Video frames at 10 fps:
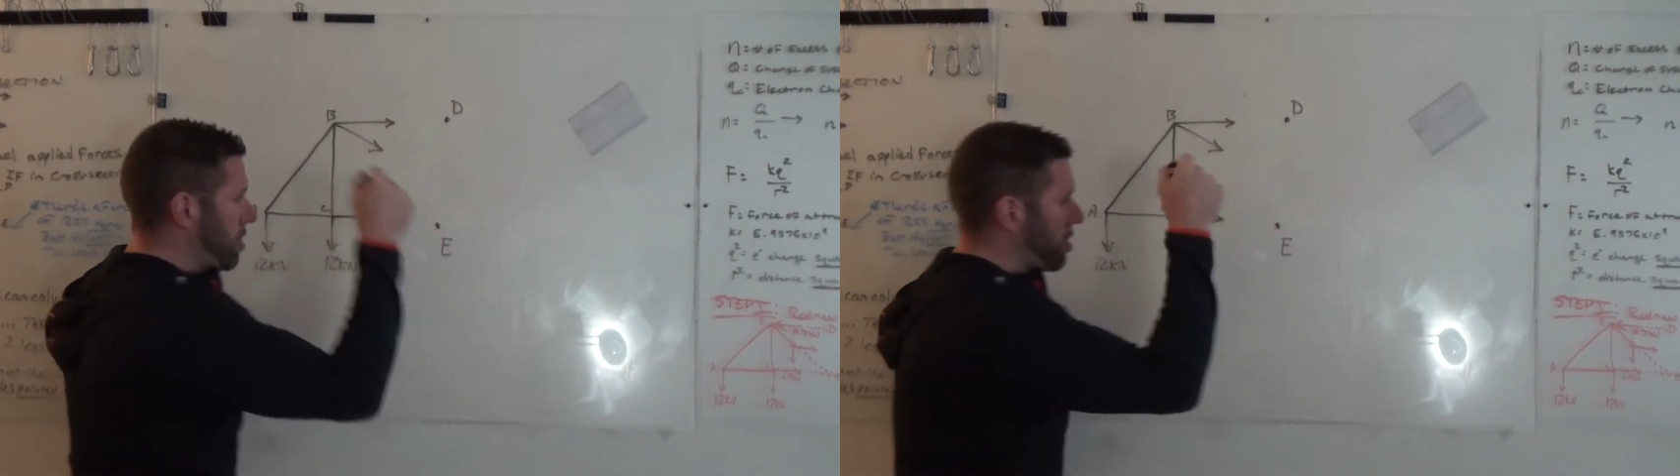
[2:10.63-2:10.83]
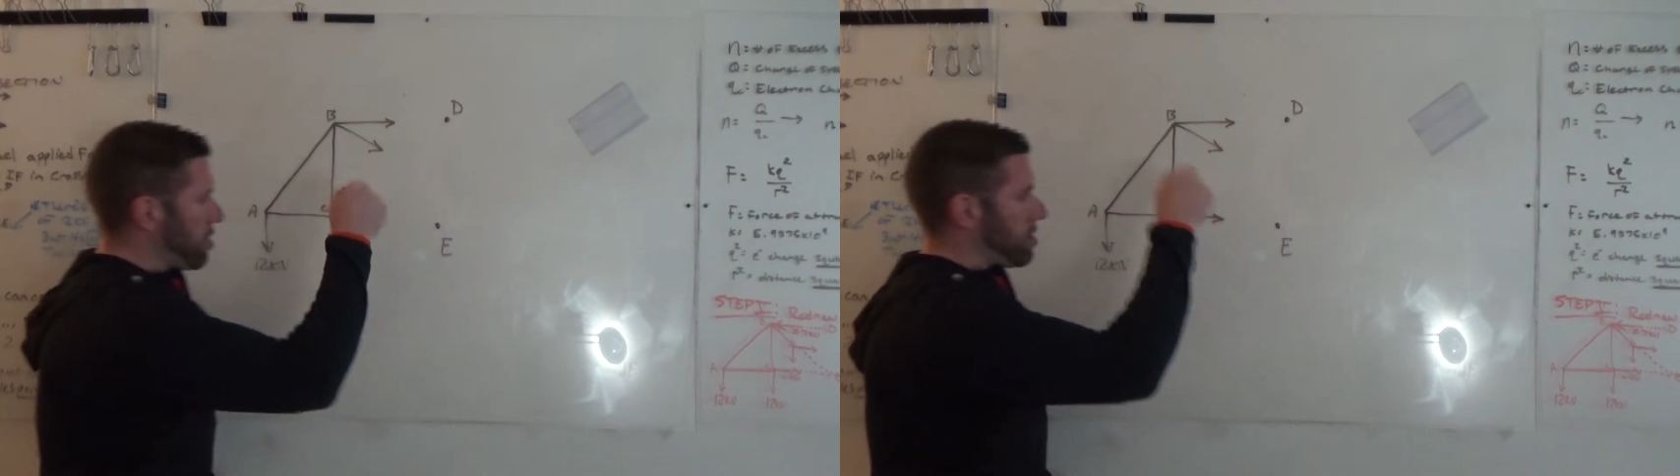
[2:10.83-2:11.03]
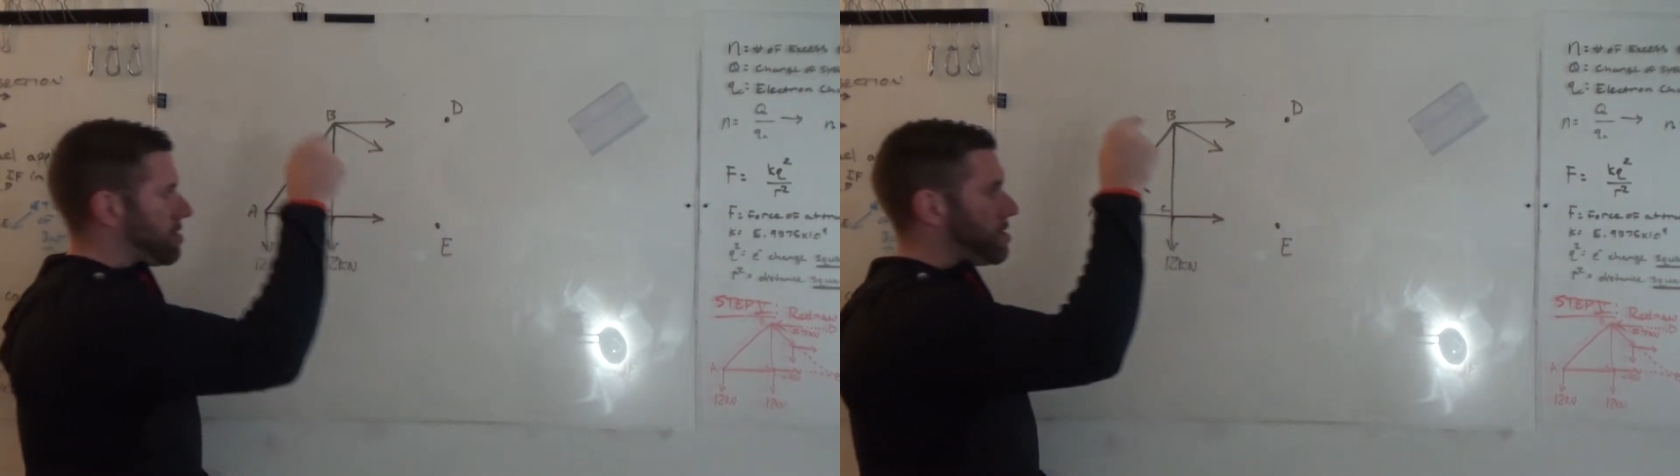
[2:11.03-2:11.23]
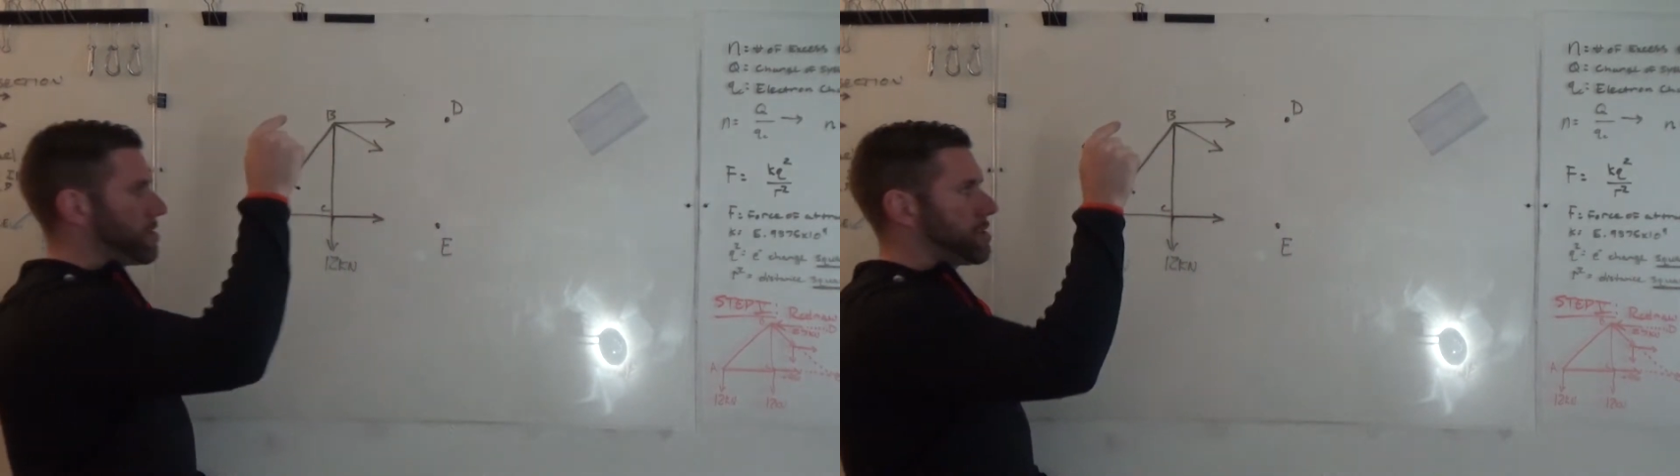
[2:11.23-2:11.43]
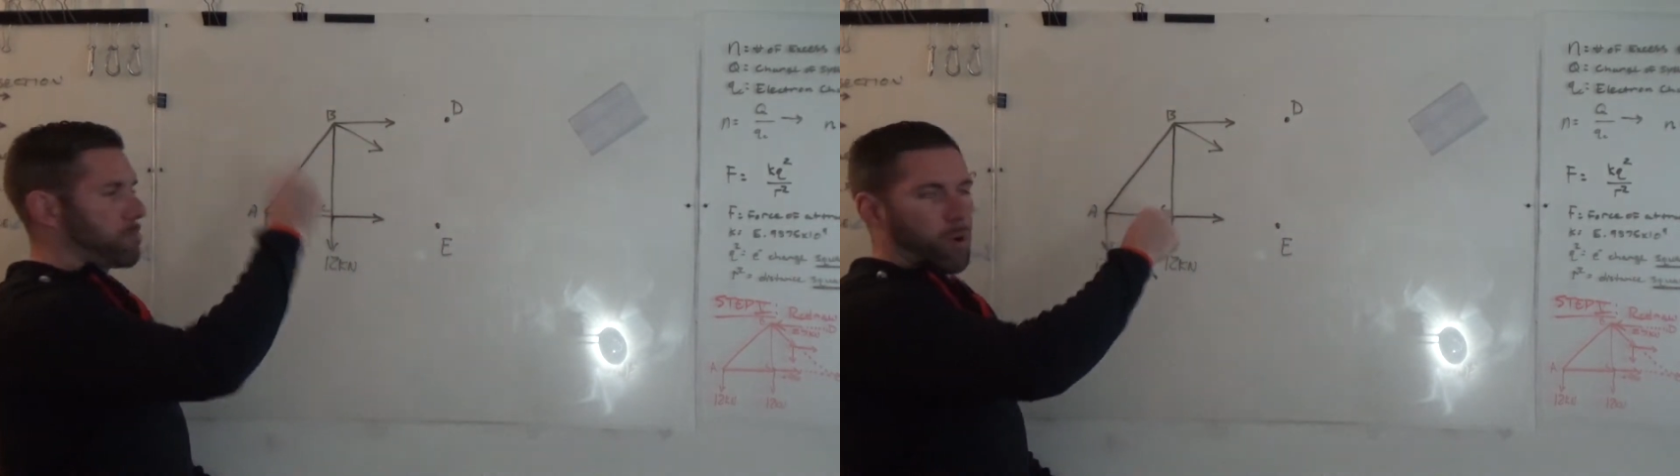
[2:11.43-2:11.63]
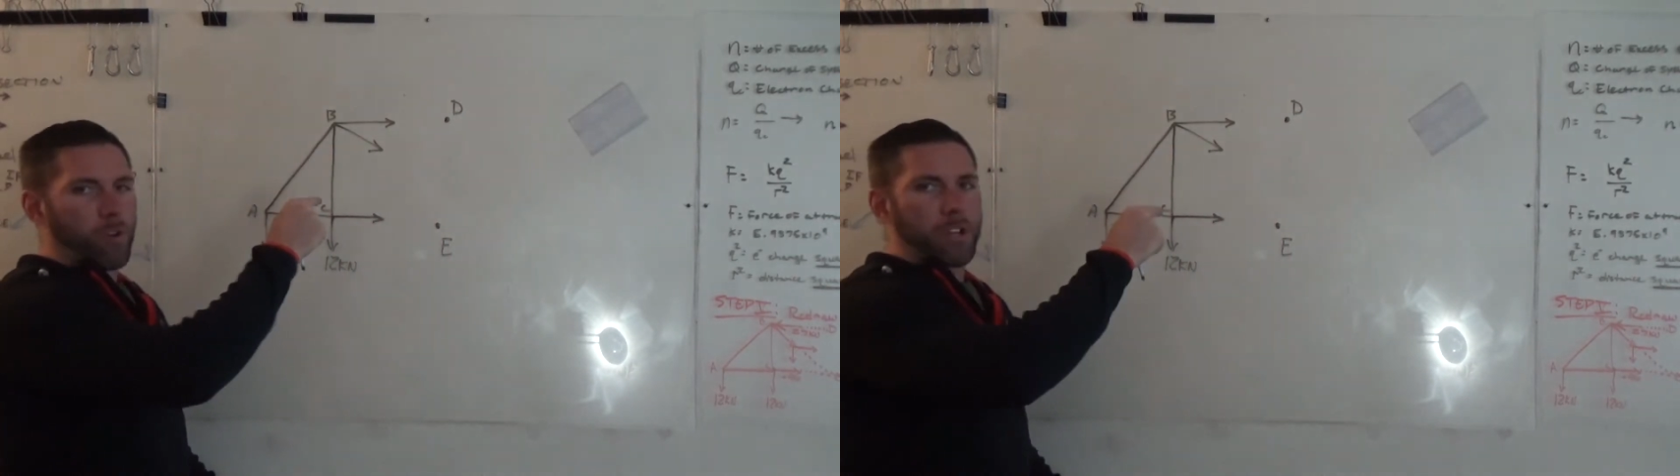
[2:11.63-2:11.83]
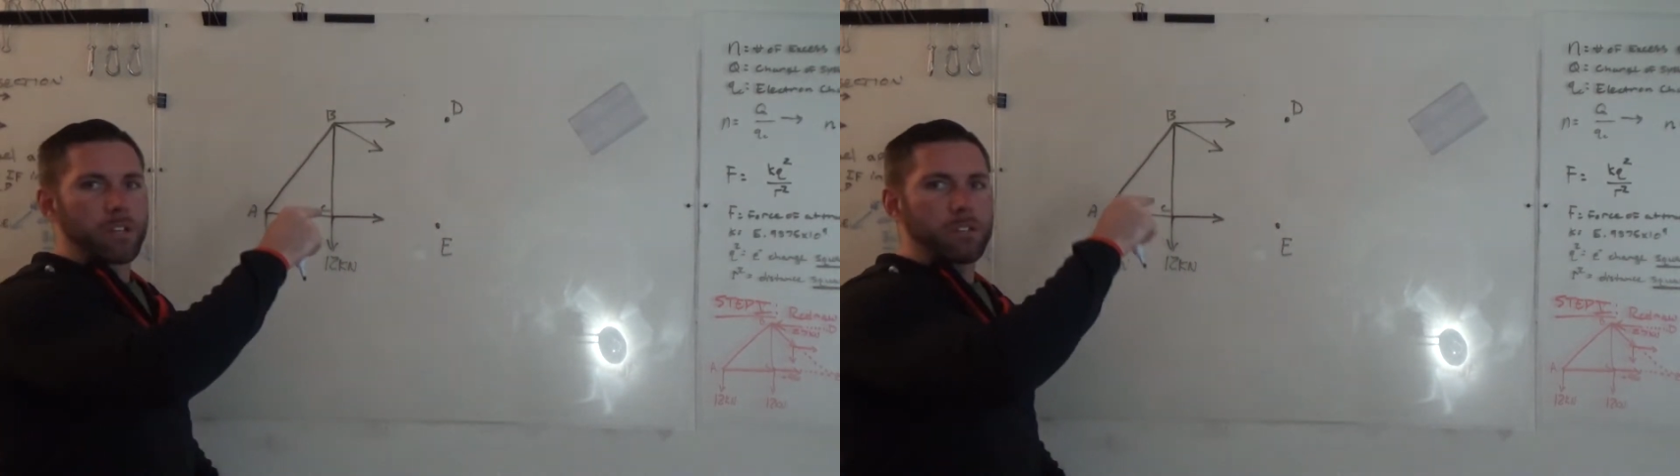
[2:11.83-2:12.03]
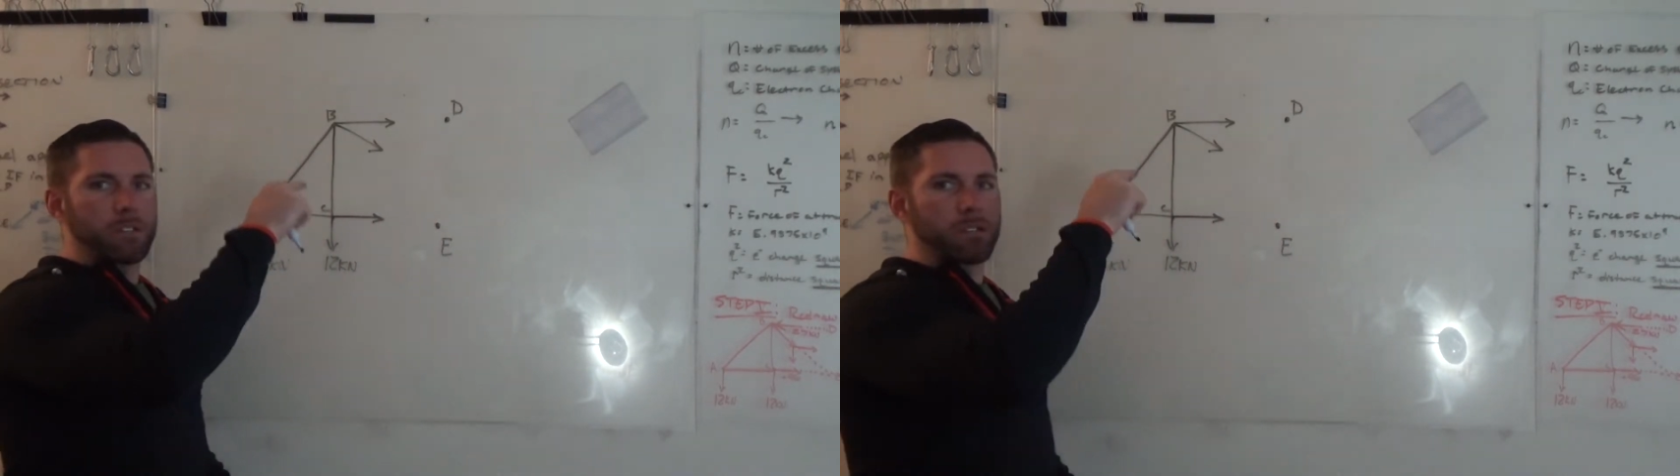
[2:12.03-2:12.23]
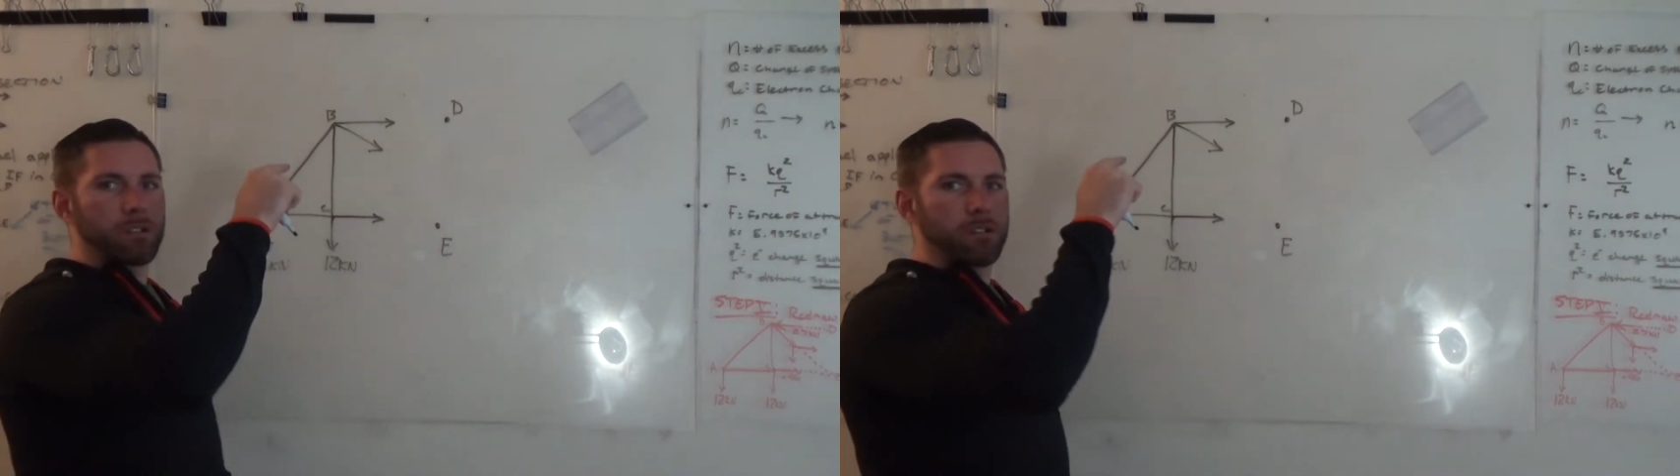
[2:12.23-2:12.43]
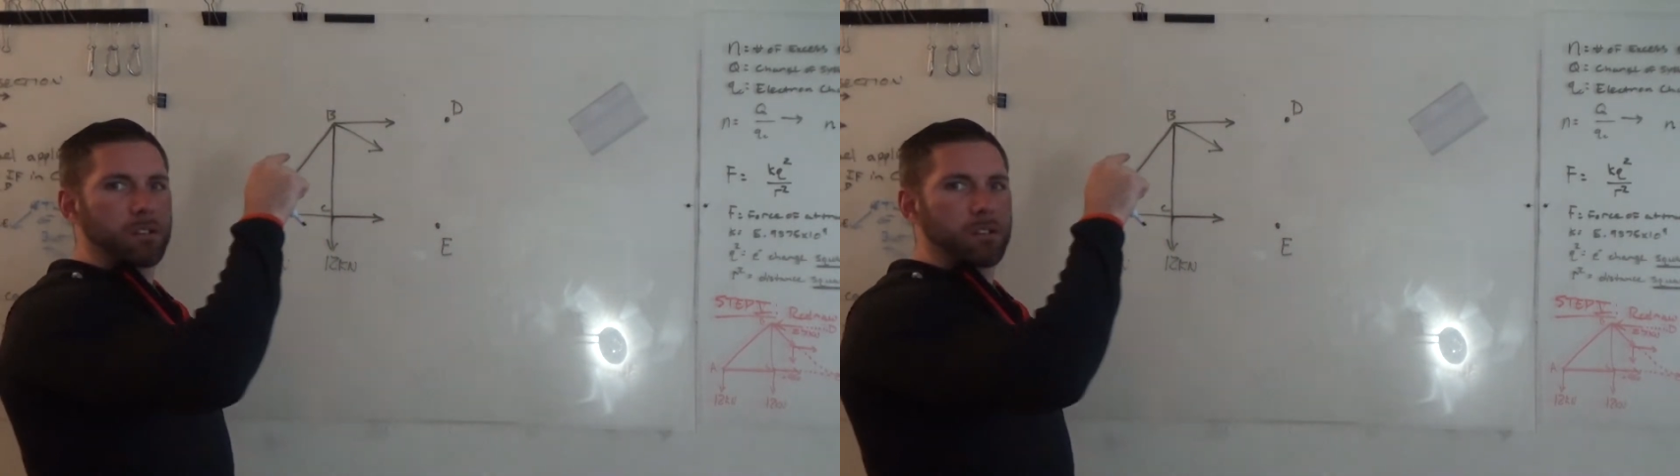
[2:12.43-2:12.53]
all the points